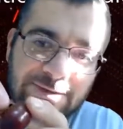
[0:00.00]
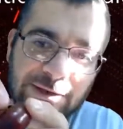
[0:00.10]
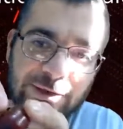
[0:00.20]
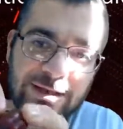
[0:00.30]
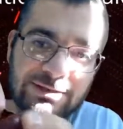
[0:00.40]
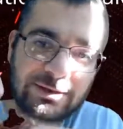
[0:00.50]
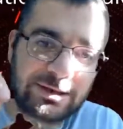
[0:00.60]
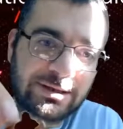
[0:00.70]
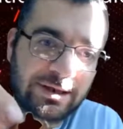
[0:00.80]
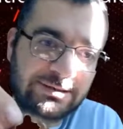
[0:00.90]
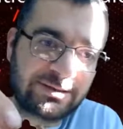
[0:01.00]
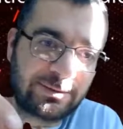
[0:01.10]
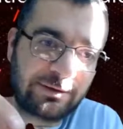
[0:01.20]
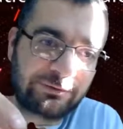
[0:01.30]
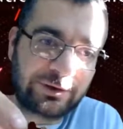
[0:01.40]
the green screen thing is coming
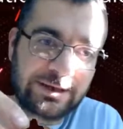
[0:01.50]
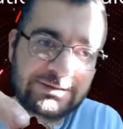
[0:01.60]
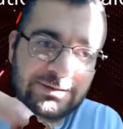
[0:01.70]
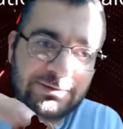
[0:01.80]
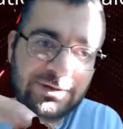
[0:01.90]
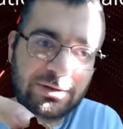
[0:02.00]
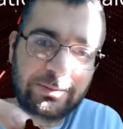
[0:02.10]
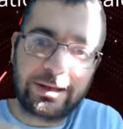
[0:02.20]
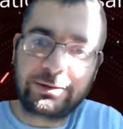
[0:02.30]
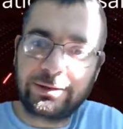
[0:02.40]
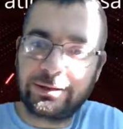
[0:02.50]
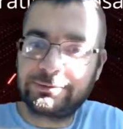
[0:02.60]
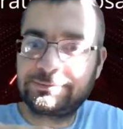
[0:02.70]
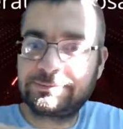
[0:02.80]
off green, so it's showing the background.